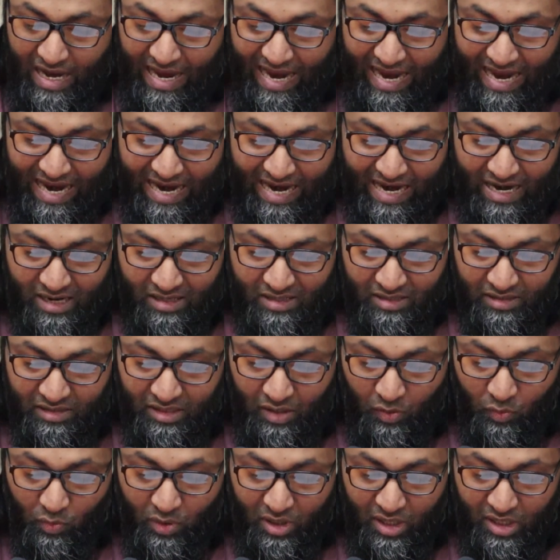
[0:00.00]
and
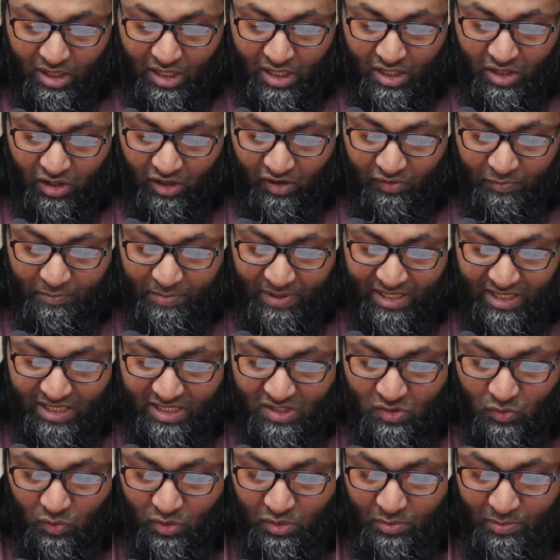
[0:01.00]
the word of
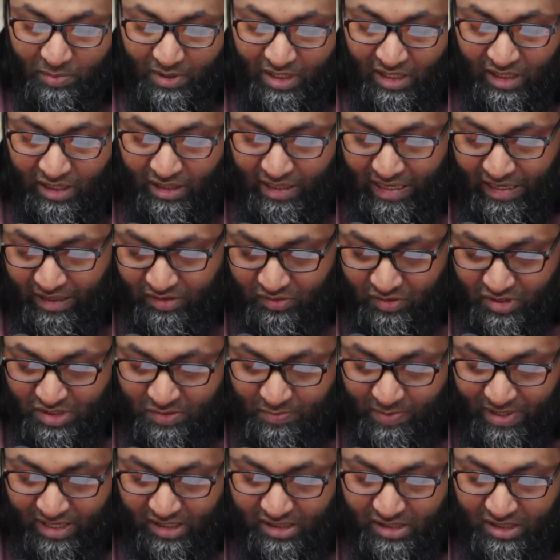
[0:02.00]
peace would and
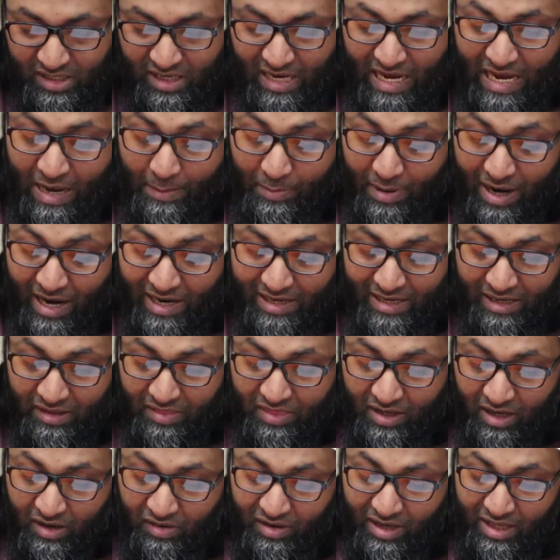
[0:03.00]
respect.
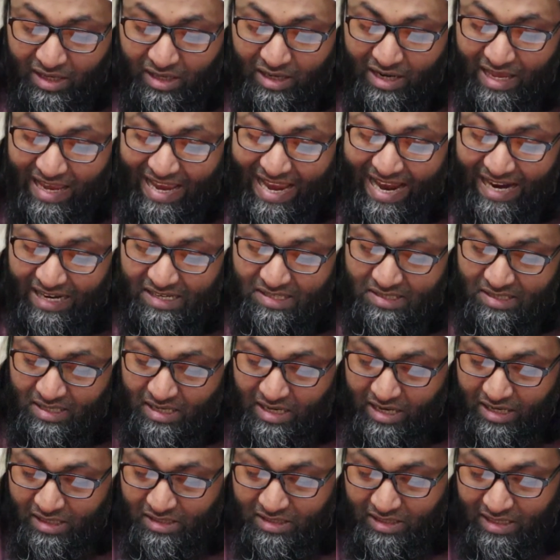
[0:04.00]
Abiding therein,
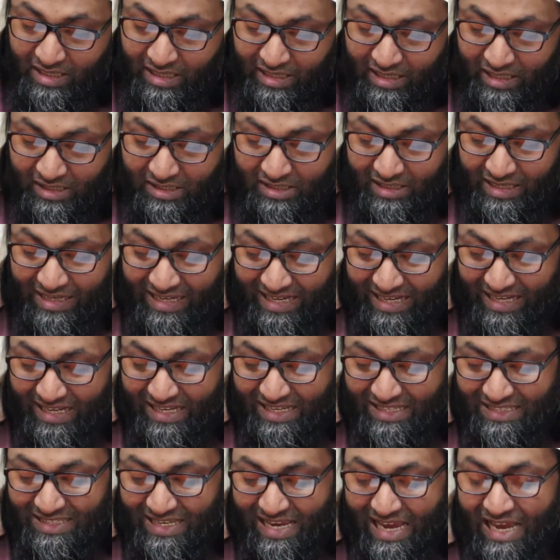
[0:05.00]
excellent it
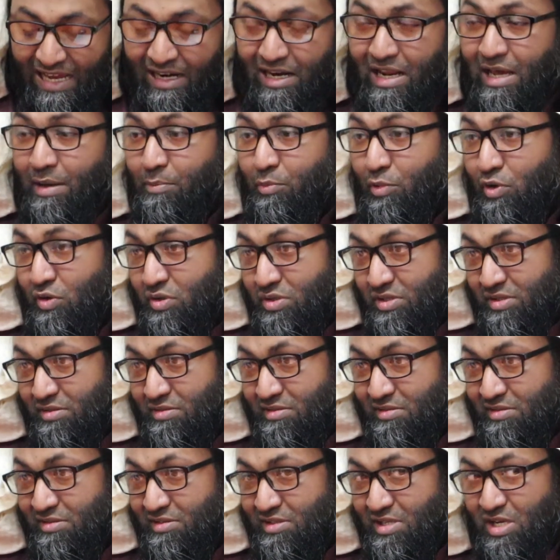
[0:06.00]
is an abode.
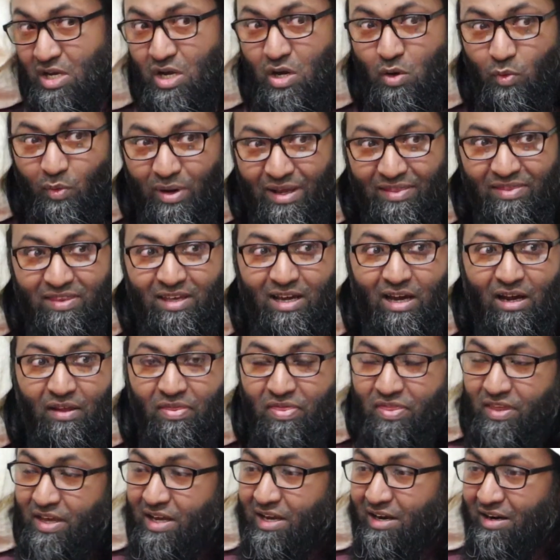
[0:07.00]
When they are
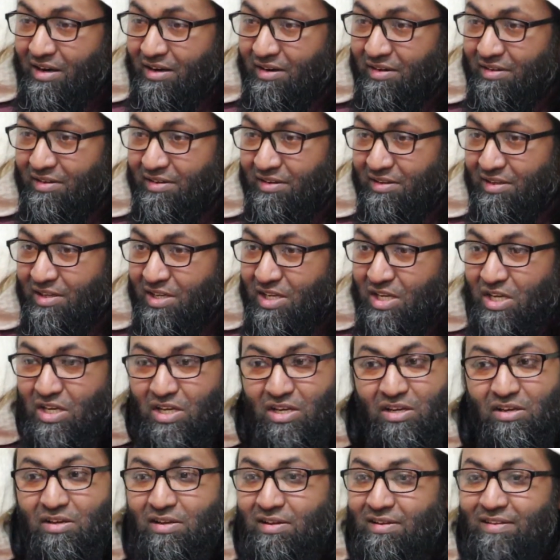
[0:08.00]
there,
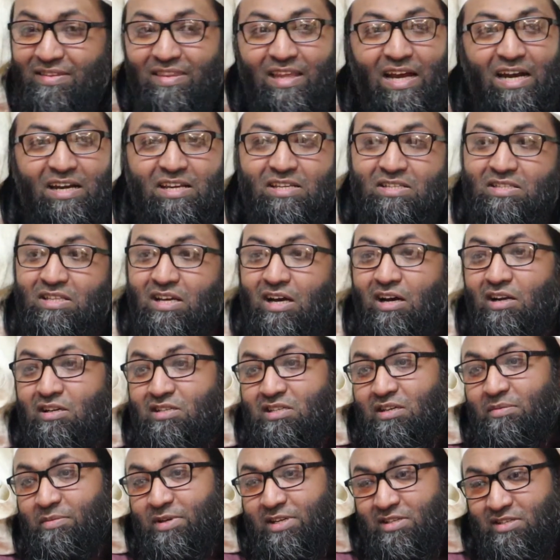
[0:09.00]
that is the
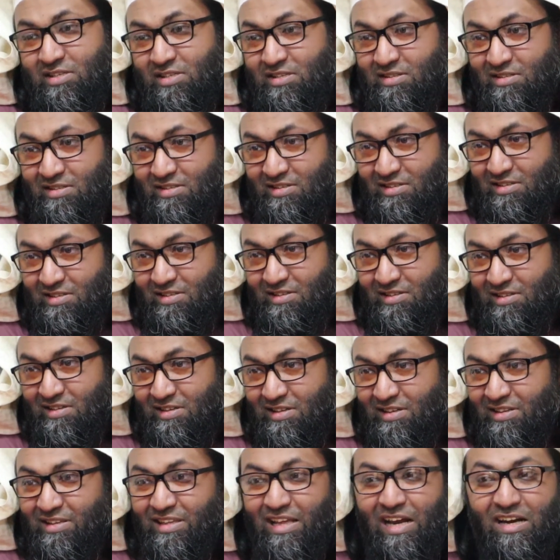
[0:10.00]
ultimate
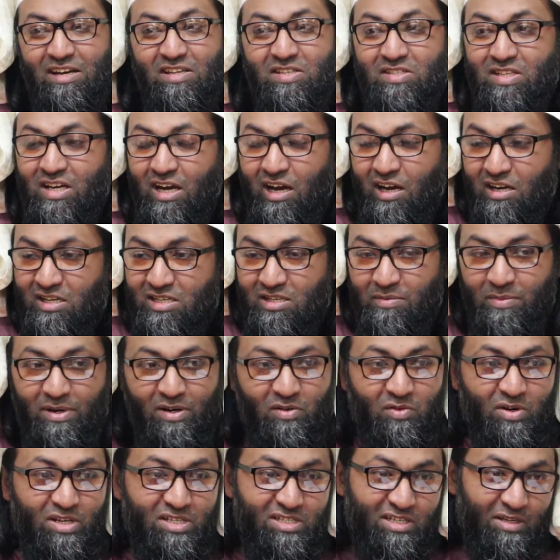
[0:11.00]

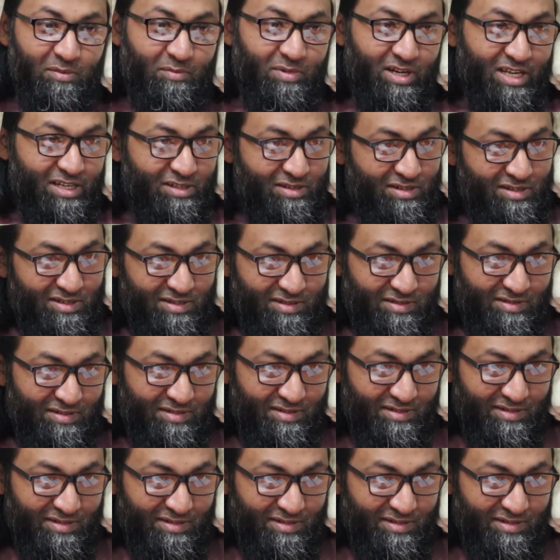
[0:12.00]
resting place.